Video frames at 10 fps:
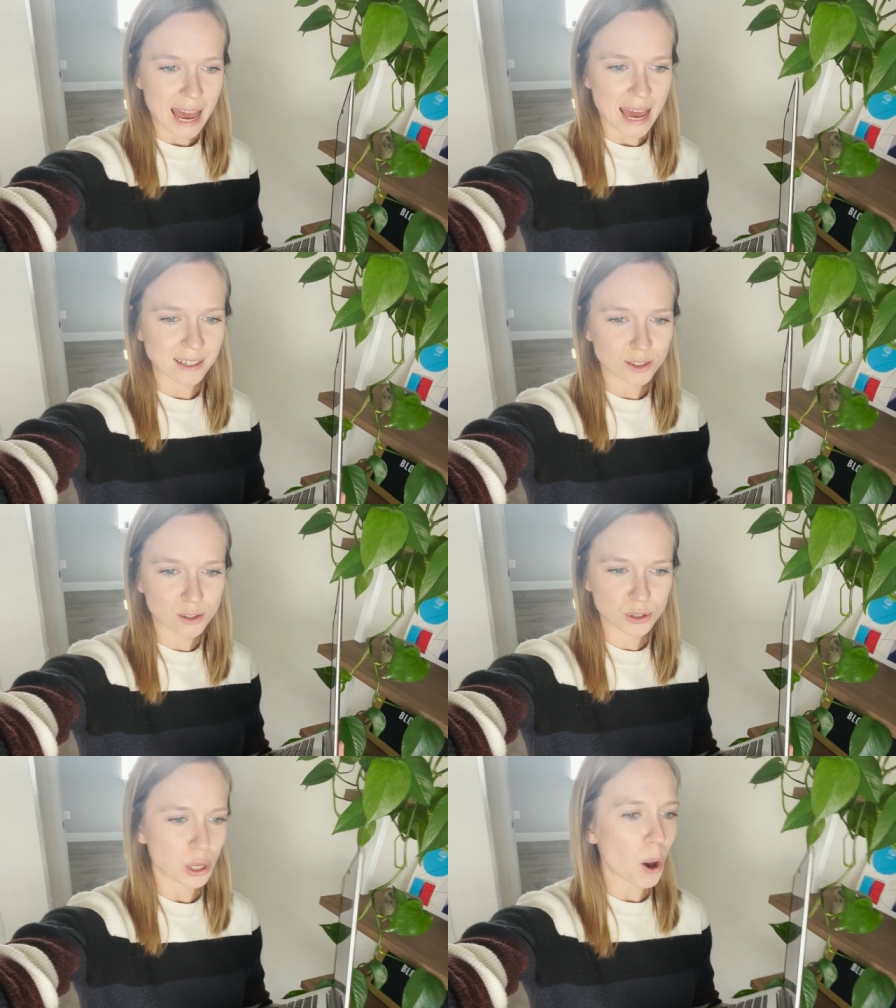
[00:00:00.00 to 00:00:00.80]
and it's
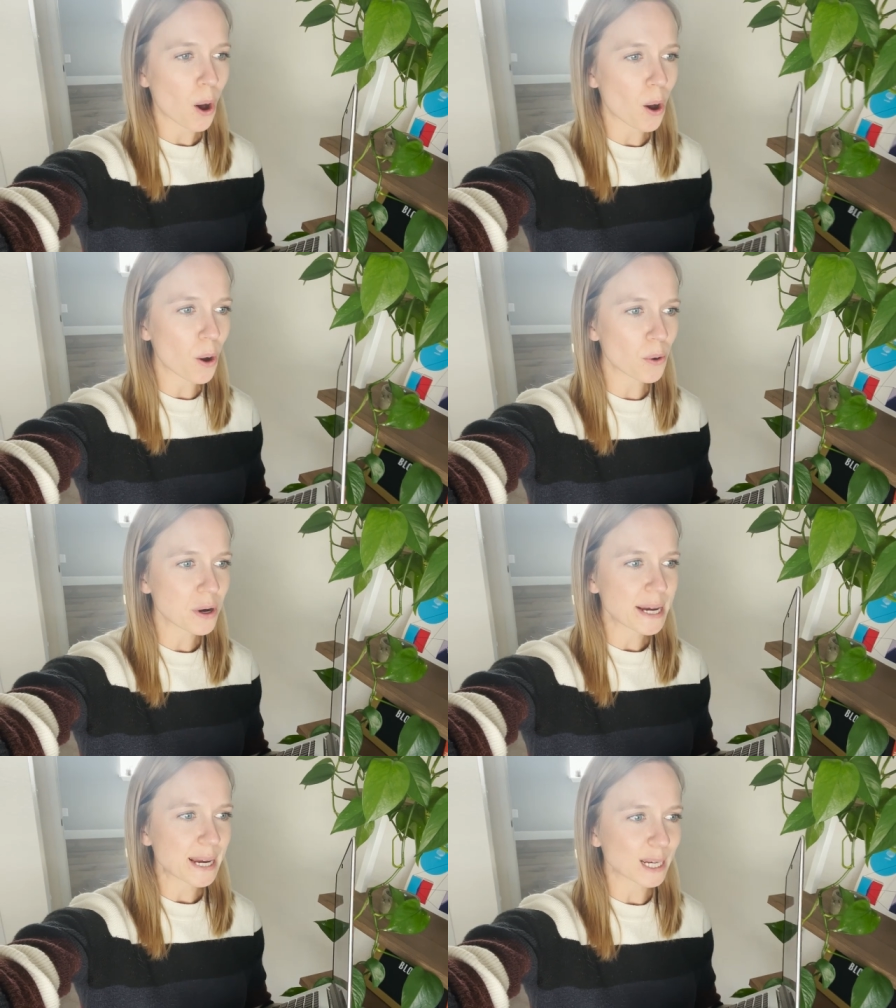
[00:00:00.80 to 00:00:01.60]
so
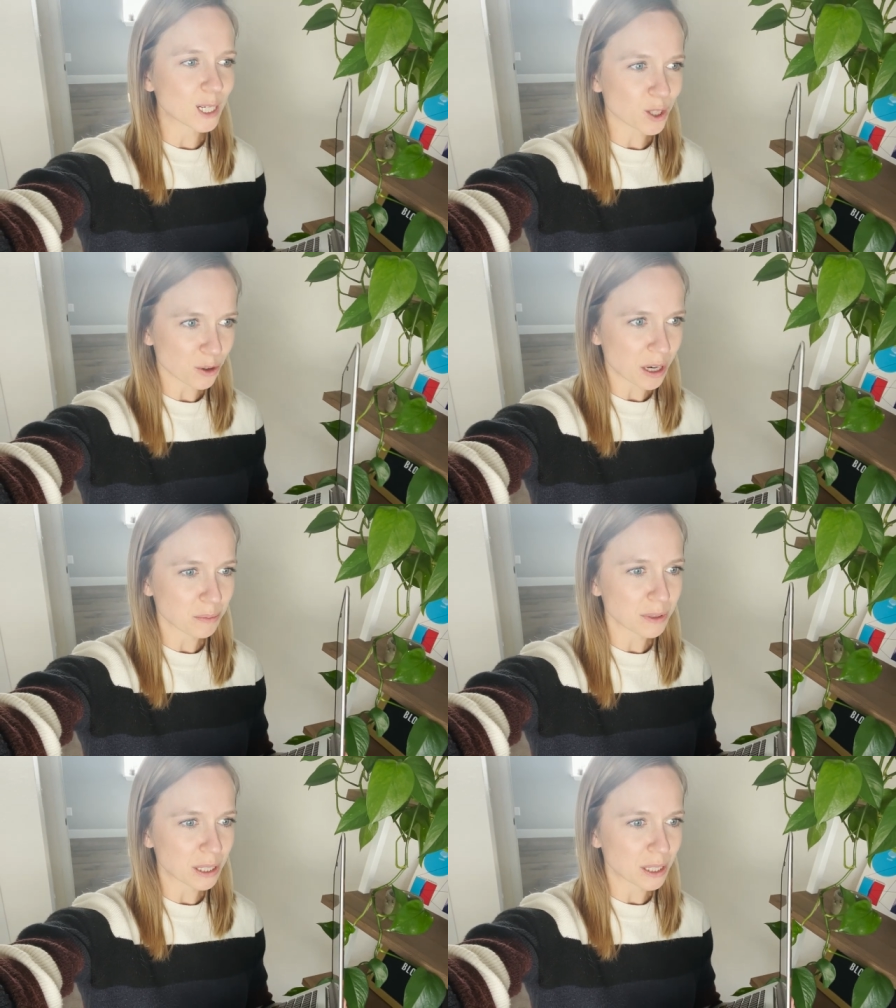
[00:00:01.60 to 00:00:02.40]

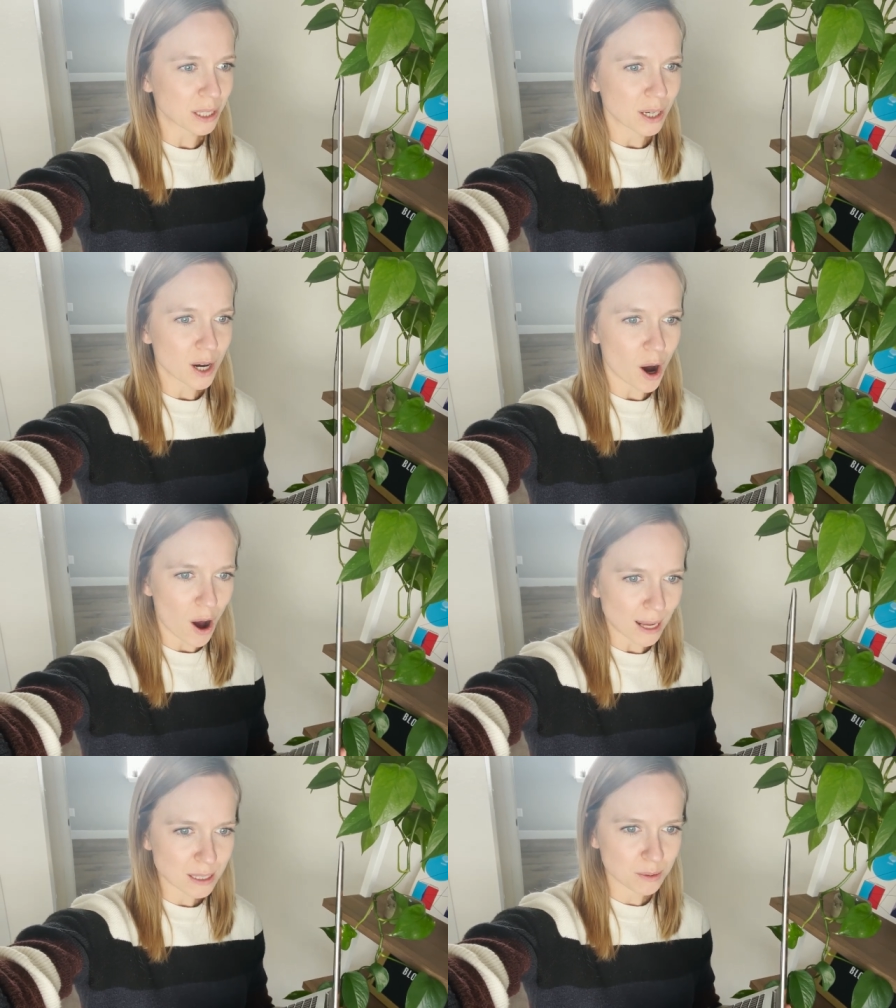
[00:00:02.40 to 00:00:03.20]
incredibly
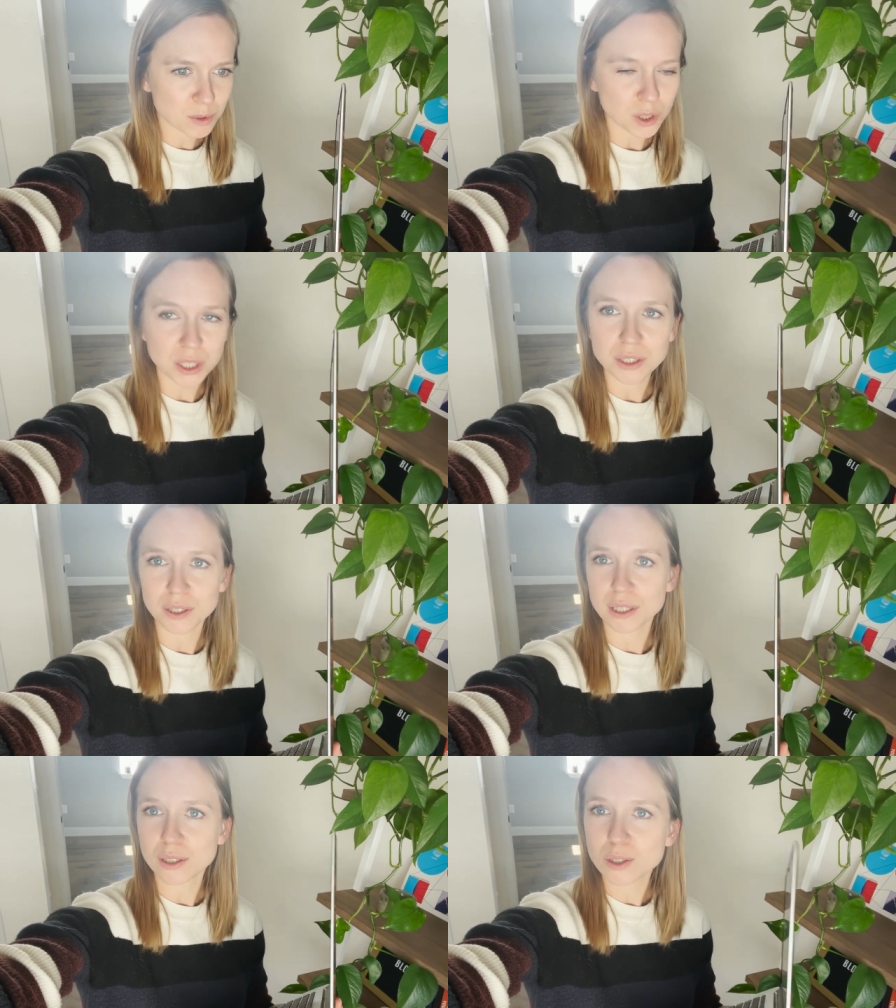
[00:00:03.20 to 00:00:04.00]
awesome to hear
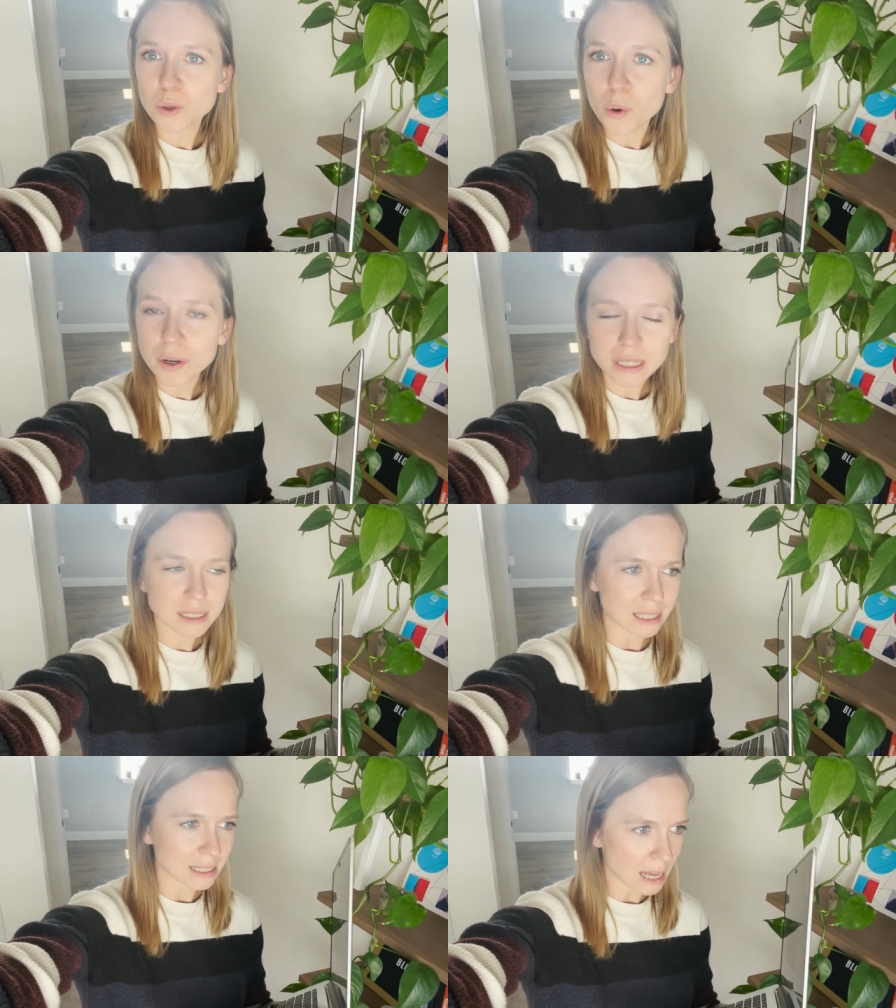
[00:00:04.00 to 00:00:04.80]
his stories,
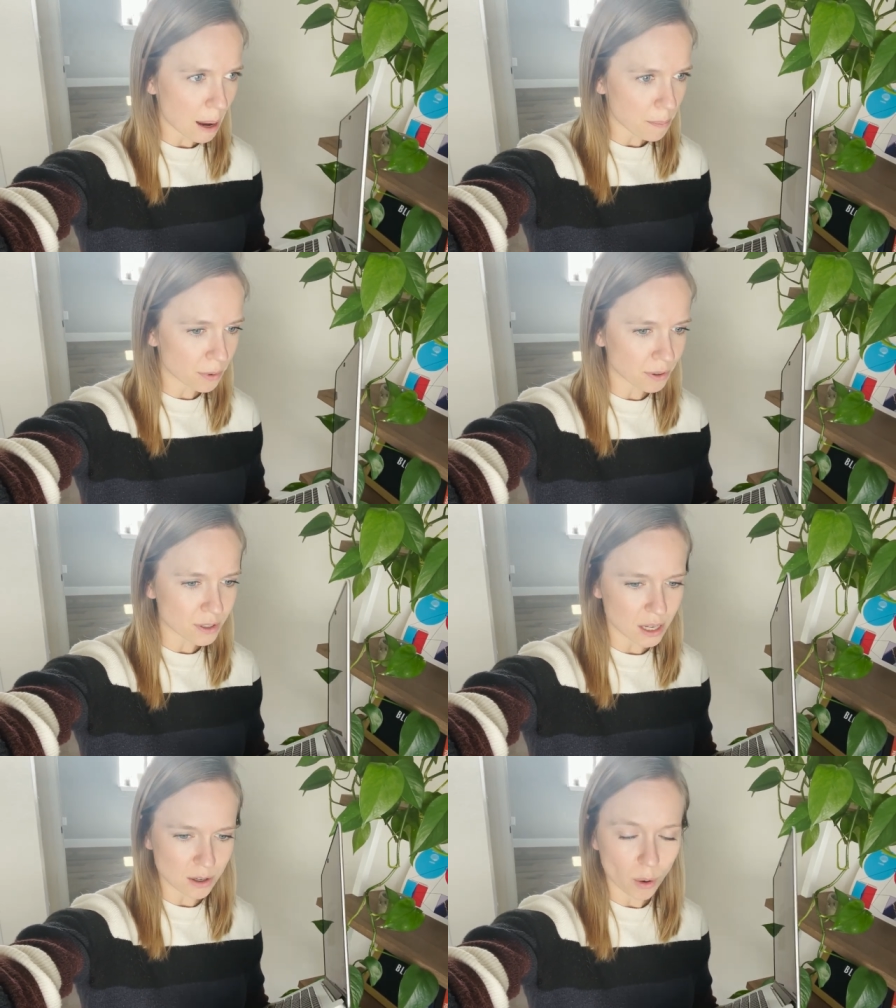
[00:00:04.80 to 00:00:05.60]

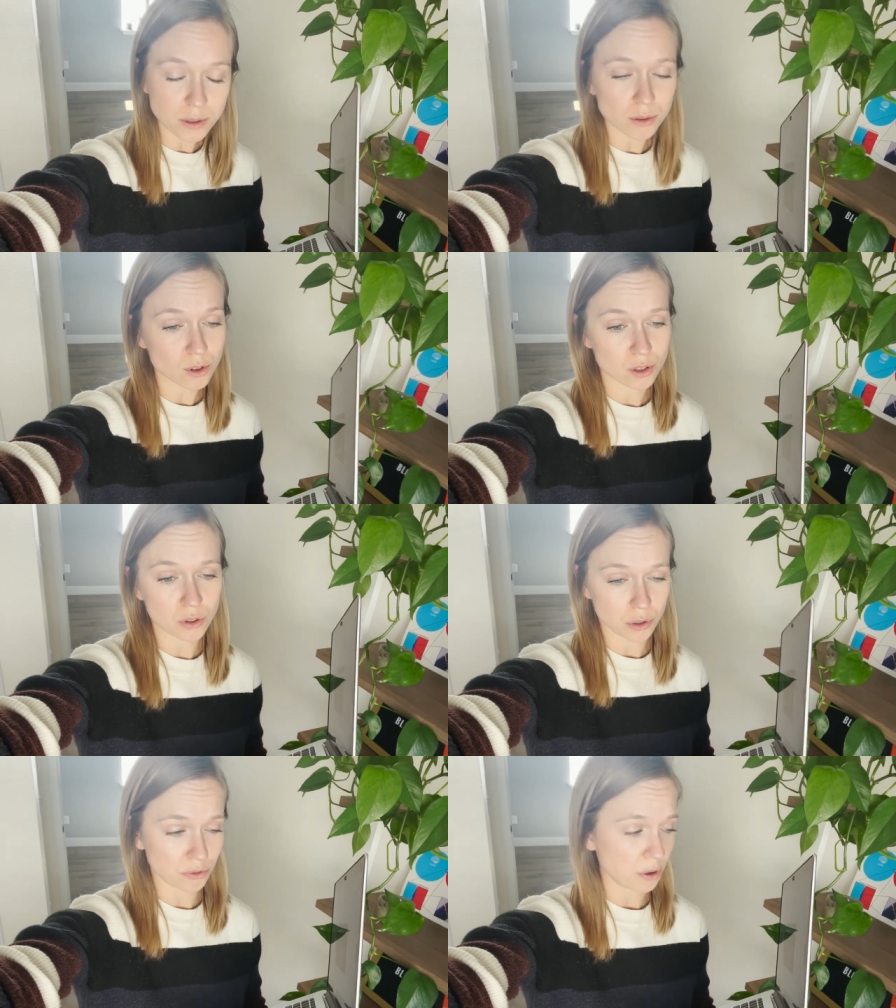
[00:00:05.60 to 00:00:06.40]
examples, and also just
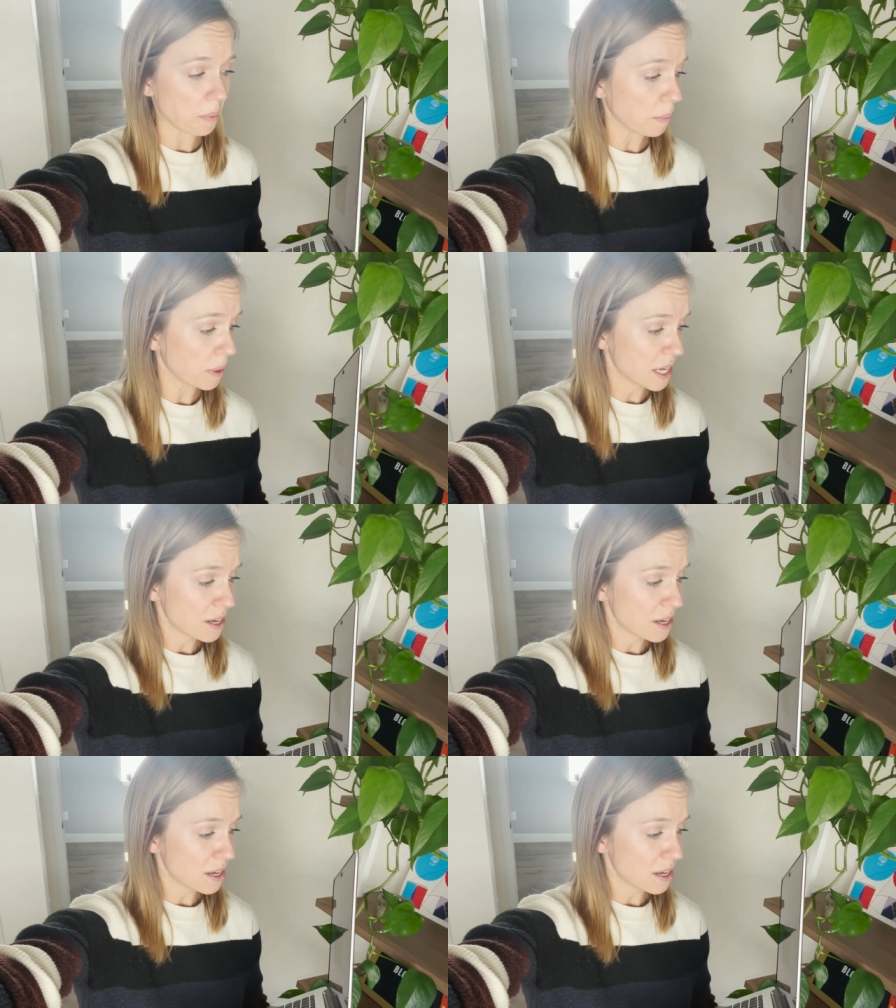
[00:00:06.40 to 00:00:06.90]
learn from him.